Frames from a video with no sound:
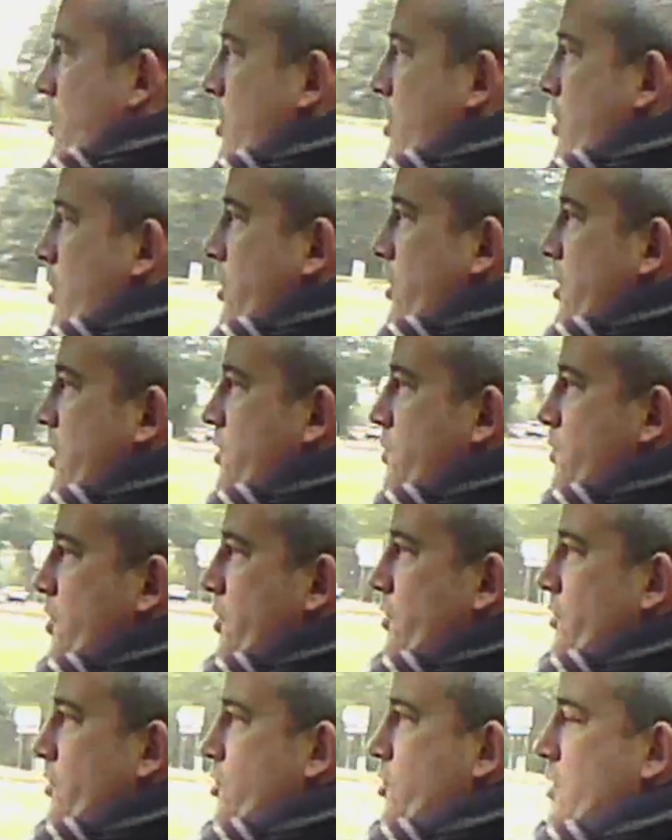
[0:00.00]
a lot of these
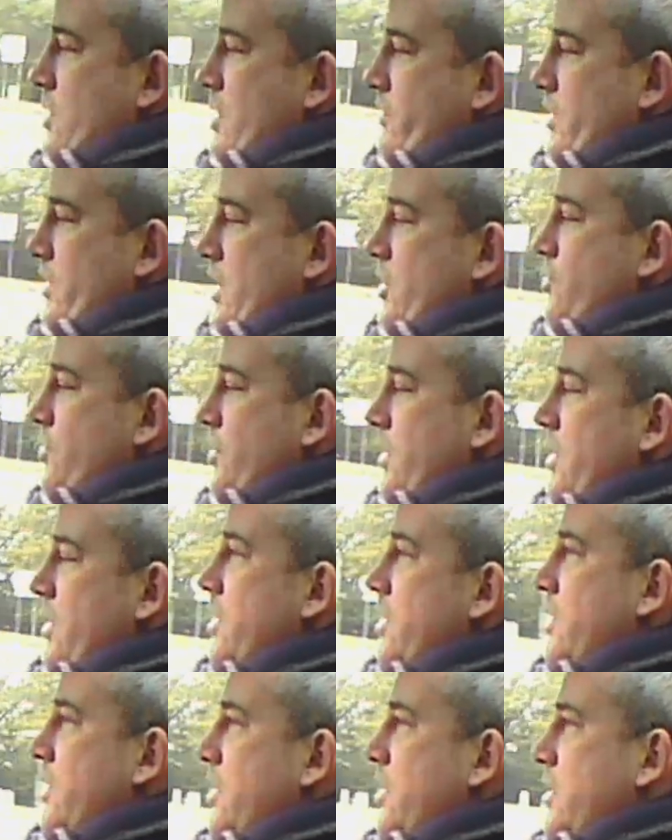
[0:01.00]
models you have electric
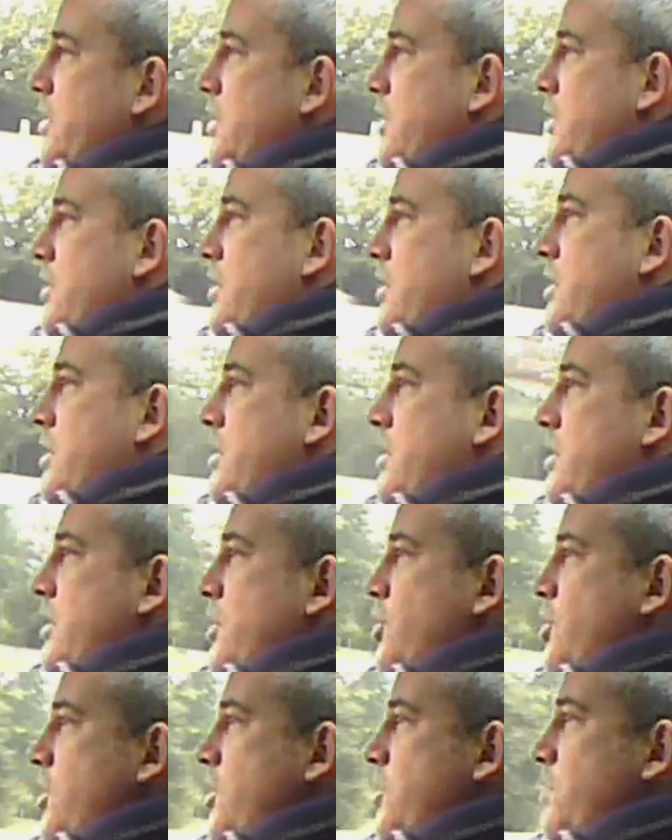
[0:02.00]

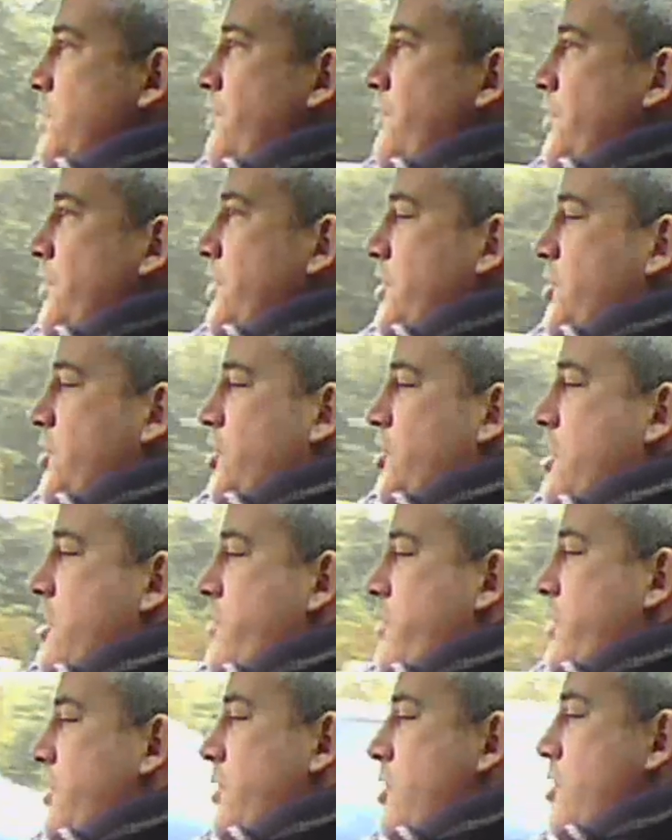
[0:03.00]
adjustment for the
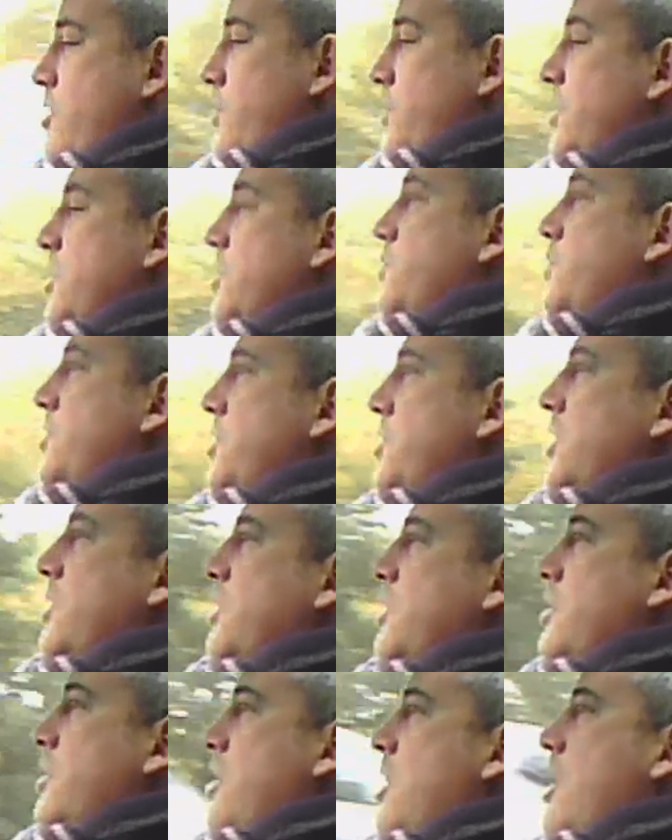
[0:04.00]
steering, not with this
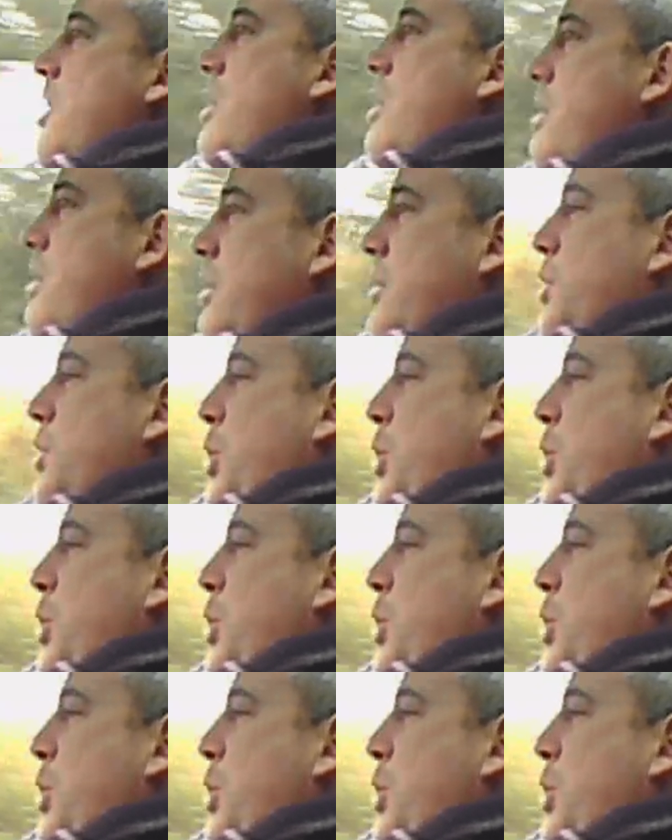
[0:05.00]
particular car.